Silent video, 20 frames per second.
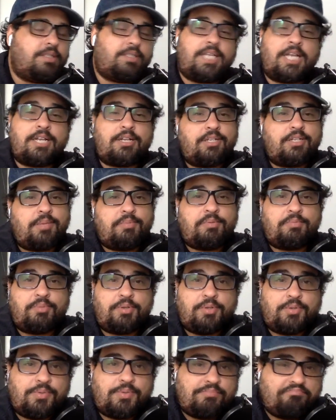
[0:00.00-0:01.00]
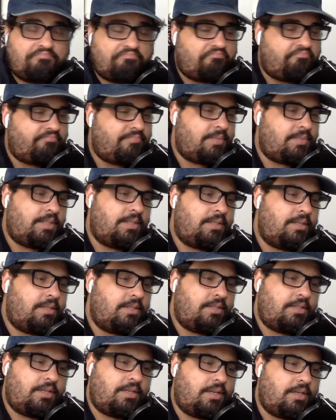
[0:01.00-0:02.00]
Tangled Up in Blue,
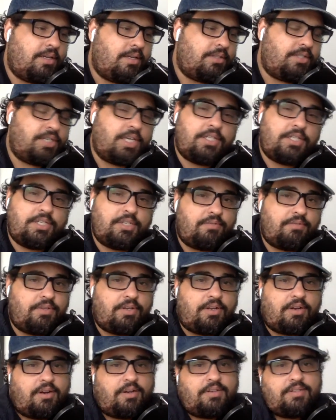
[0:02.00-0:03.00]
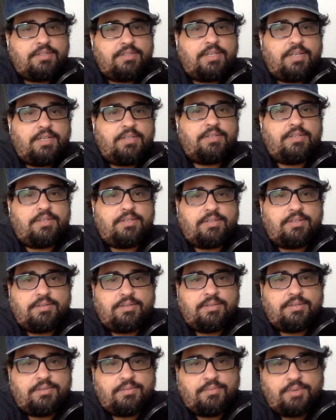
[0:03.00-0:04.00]
Changing of the Guards.
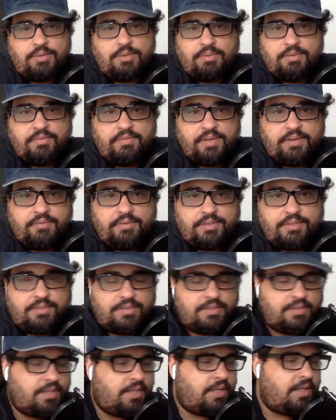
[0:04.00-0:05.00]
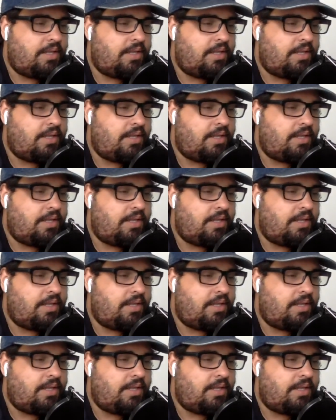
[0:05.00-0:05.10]
It's one of my favorites.